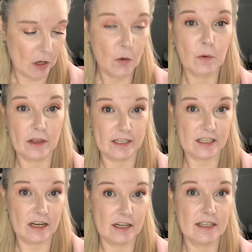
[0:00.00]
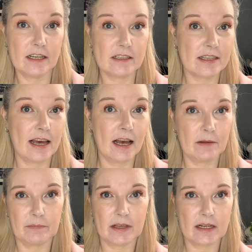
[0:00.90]
Well, it certainly does that.
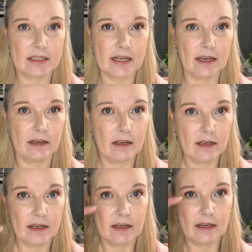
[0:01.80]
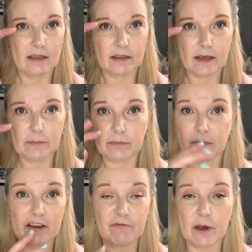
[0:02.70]
Like I say,
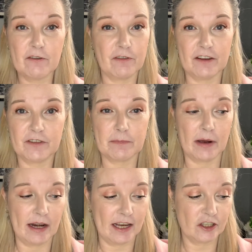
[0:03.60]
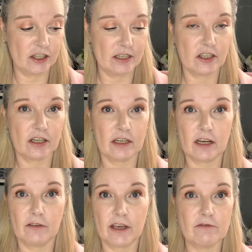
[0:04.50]
they've both lifted my lashes, you
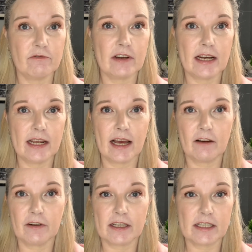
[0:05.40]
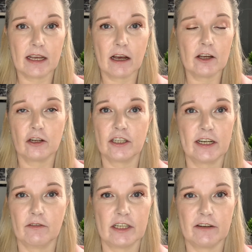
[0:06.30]
know, they really have. Like I say, I couldn't
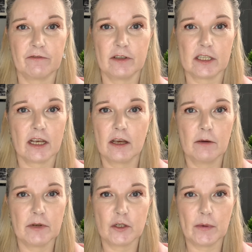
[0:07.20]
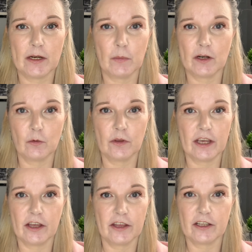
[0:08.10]
tell the difference between one or
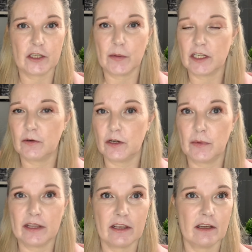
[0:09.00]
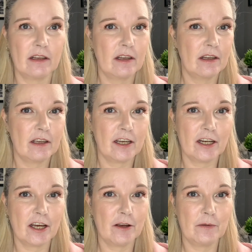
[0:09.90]
the other, so I don't know whether, you
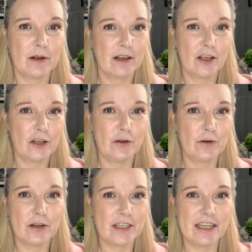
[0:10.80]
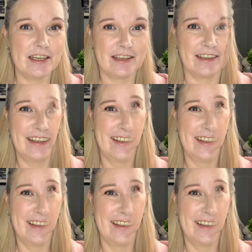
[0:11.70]
know, you could either.